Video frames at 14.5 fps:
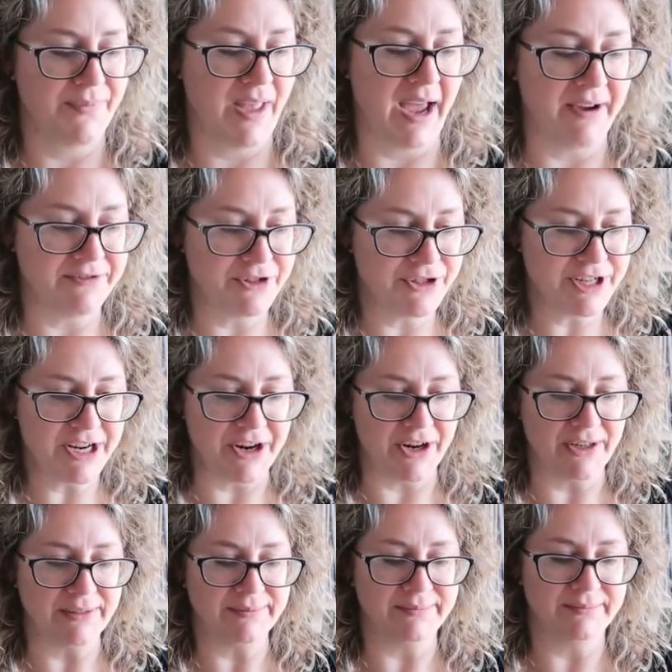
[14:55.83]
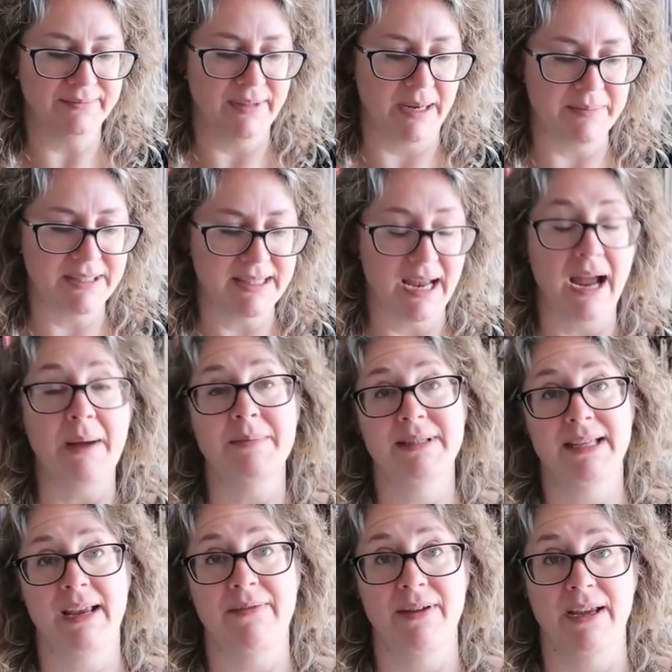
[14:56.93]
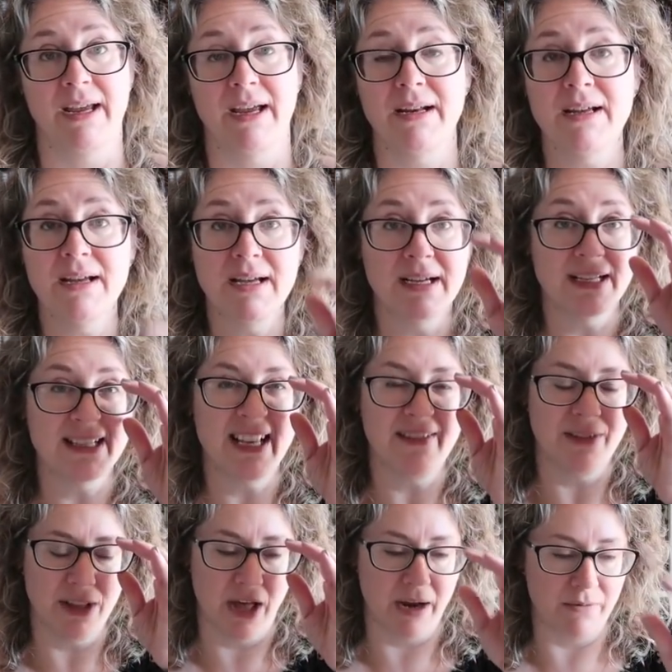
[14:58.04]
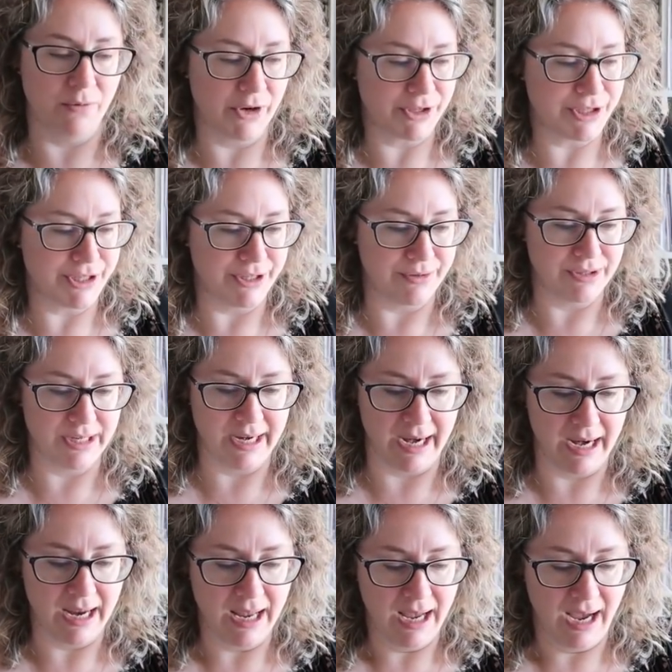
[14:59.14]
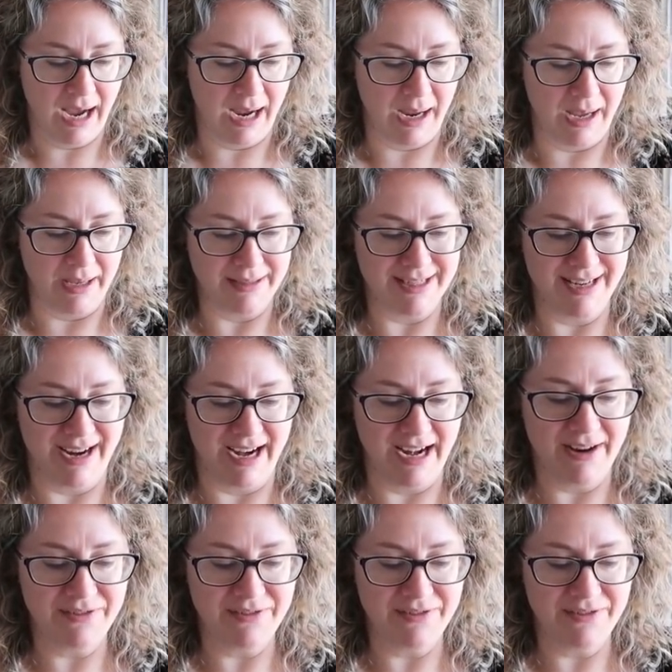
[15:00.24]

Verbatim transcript: after dinner, I'm sa I'm saving it because I have a lot of work to do today. Uh, tonight